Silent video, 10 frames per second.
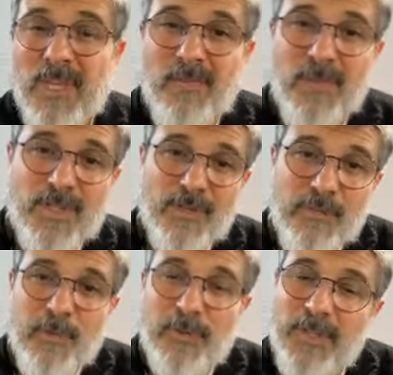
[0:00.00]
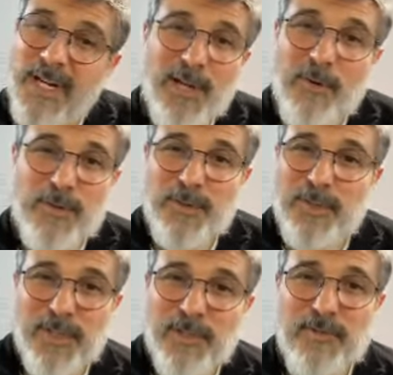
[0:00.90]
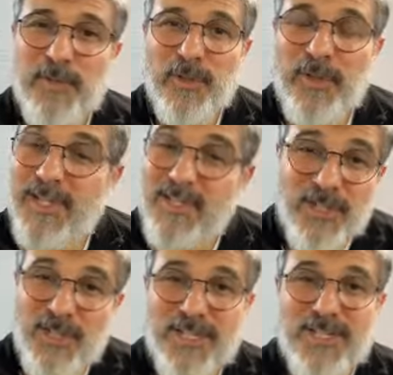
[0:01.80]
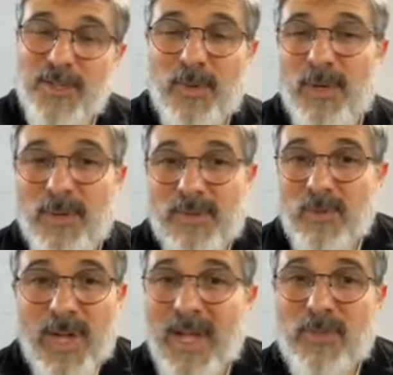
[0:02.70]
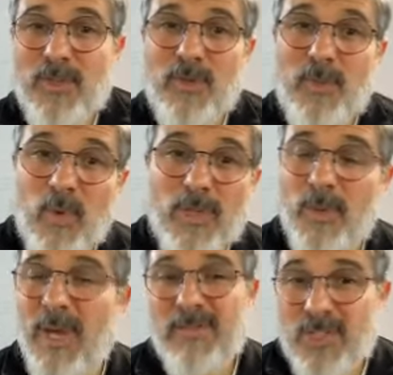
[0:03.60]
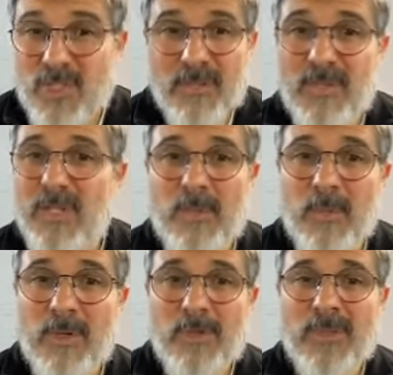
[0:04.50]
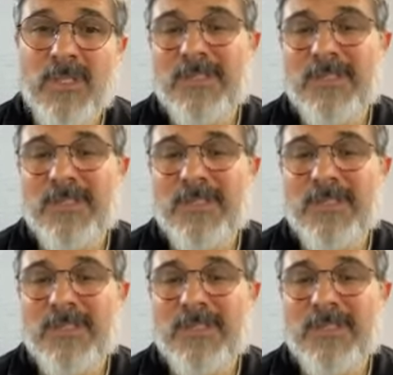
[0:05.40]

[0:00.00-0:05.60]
If there's a food that I know is really good for you and I suggest it, do I have to do more? Do I have to shove it in your mouth?